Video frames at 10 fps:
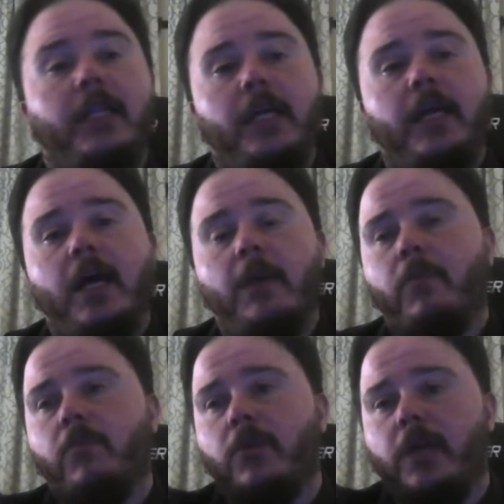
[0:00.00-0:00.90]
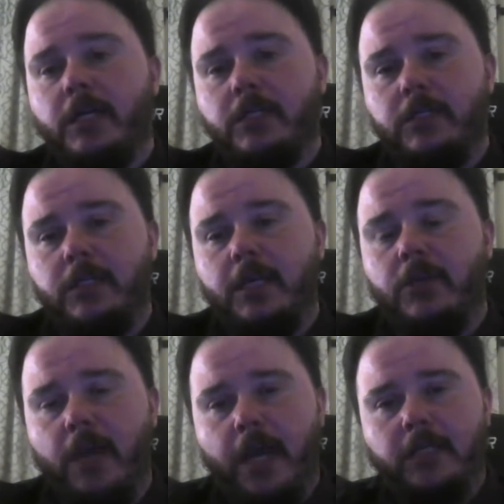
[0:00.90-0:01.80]
and that app will actually
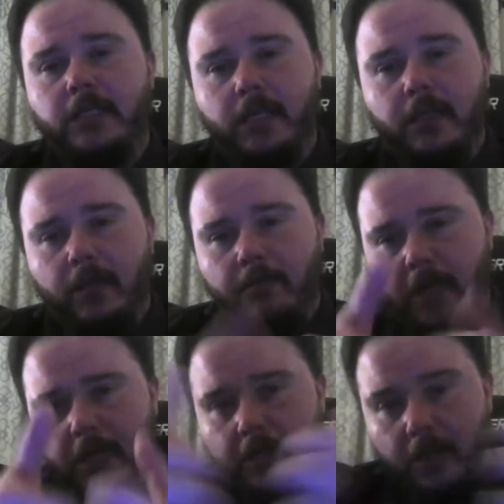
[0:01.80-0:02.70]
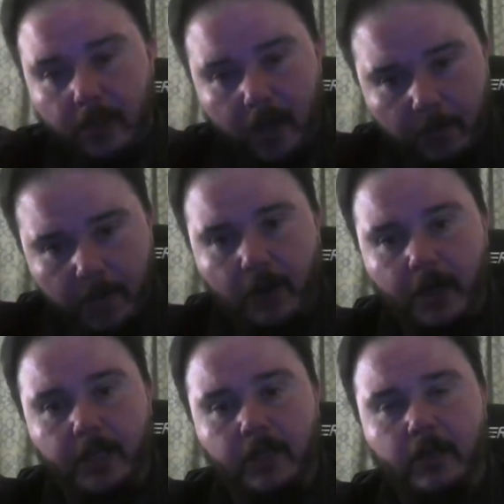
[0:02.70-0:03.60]
take your accent and make it
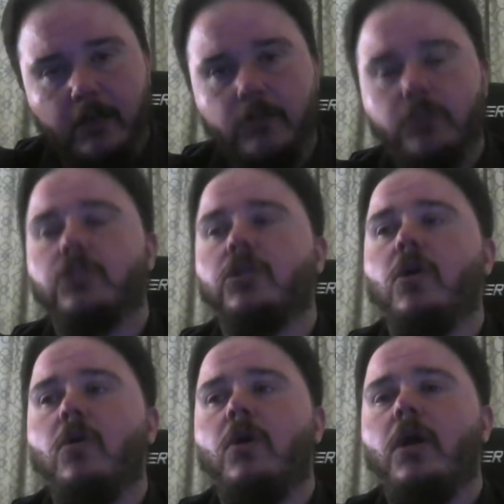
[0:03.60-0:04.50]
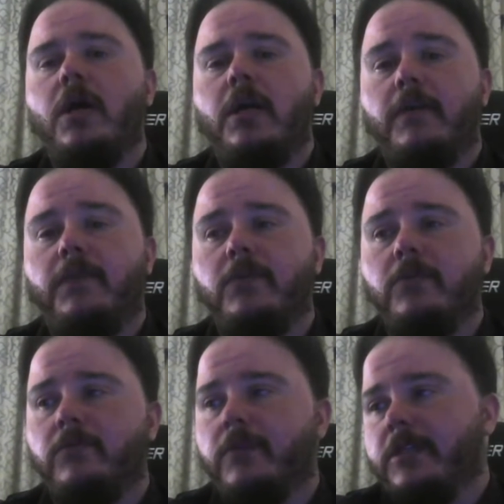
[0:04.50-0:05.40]
american so if
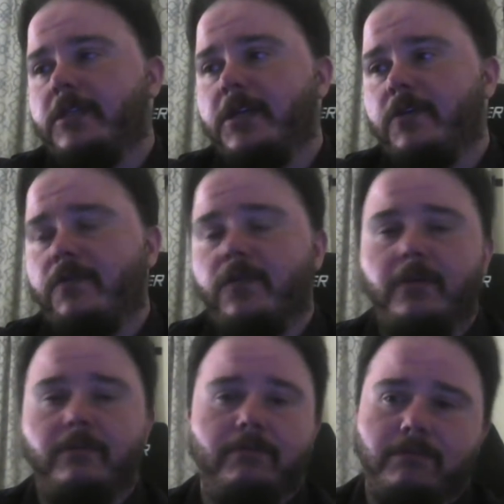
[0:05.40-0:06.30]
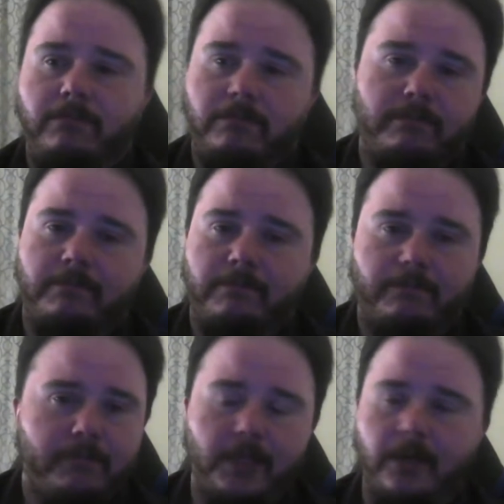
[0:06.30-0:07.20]
you let's say you're from
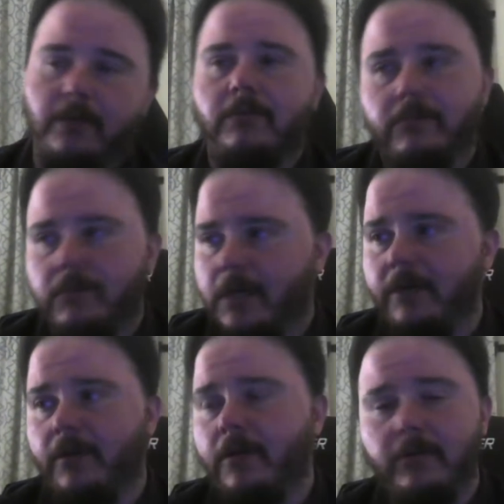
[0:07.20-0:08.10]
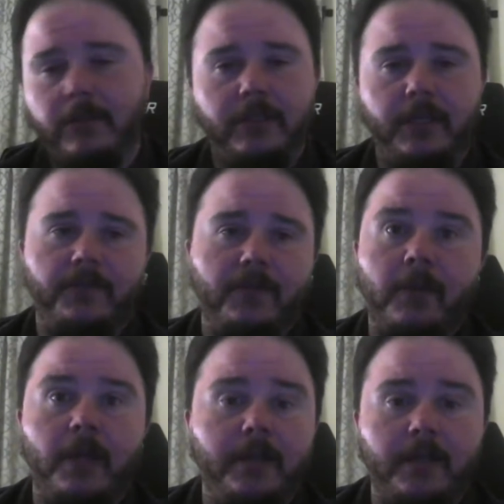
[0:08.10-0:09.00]
you know i don't know let's say you're
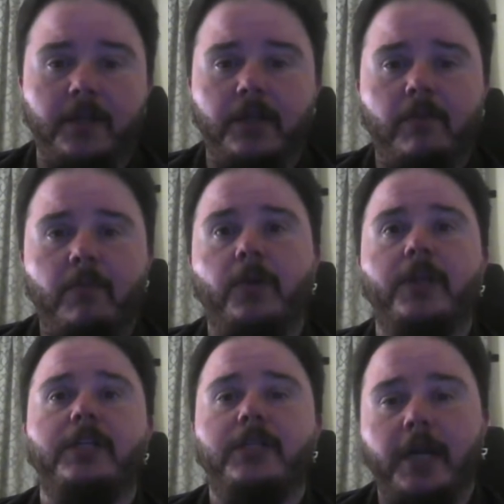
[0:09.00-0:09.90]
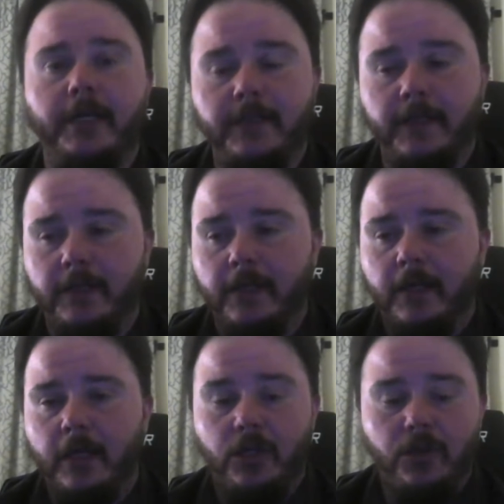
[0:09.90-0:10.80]
from london and you have a british accent
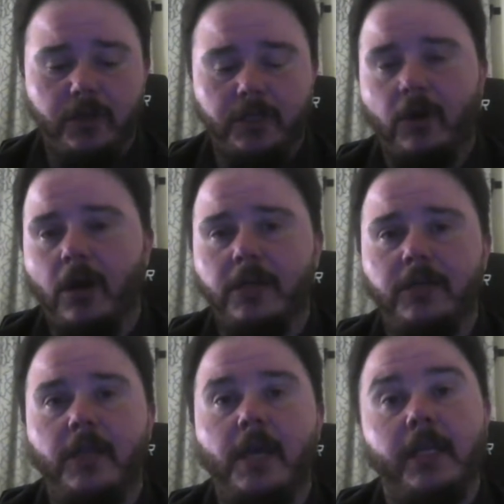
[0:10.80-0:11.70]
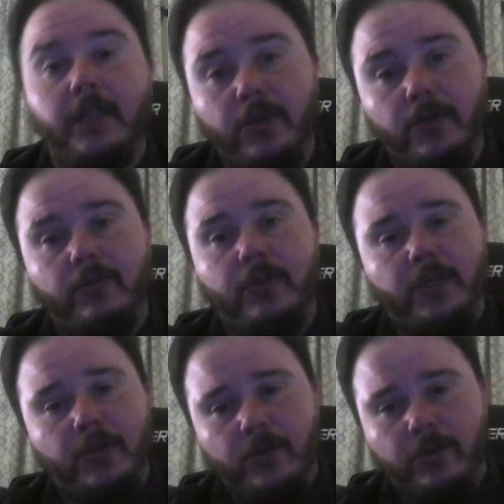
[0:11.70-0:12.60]
you can talk into that and it'll
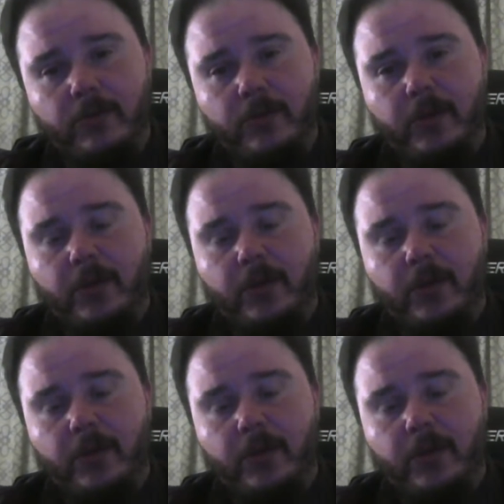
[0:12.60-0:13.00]
it'll